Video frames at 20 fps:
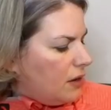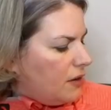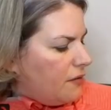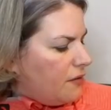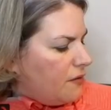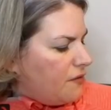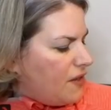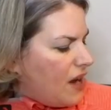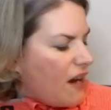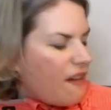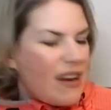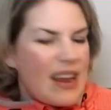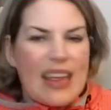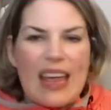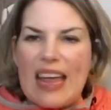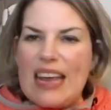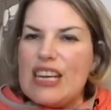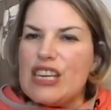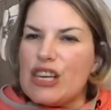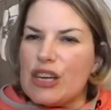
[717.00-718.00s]

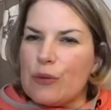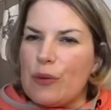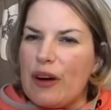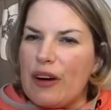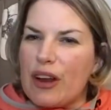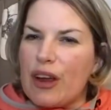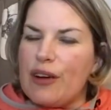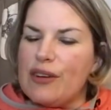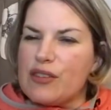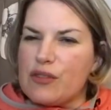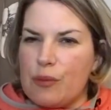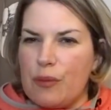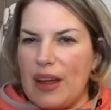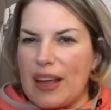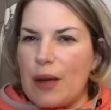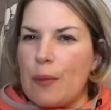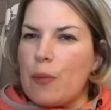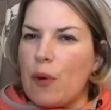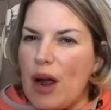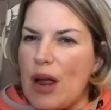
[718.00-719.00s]
variegation where it goes from like
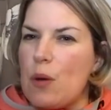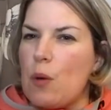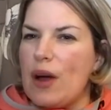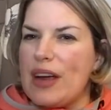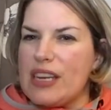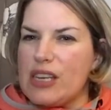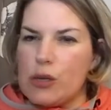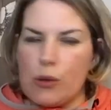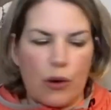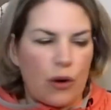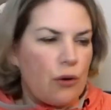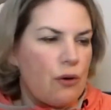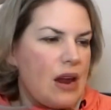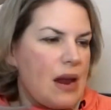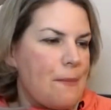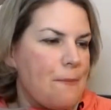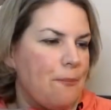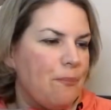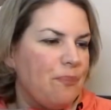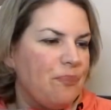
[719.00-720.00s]
a bright white to a
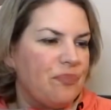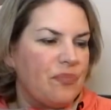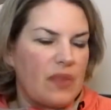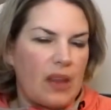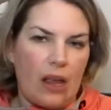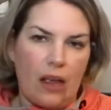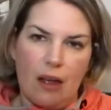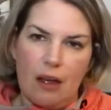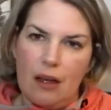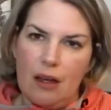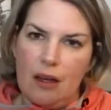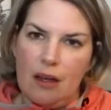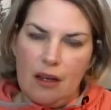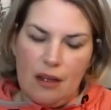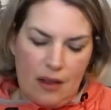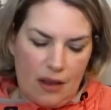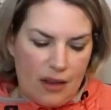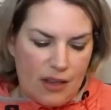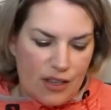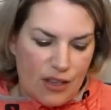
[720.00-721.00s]
cream.
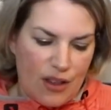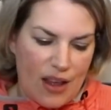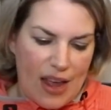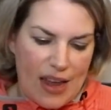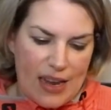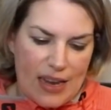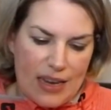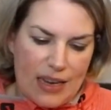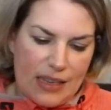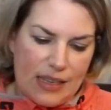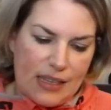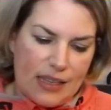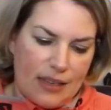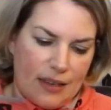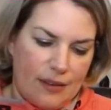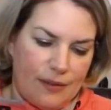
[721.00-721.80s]
So that is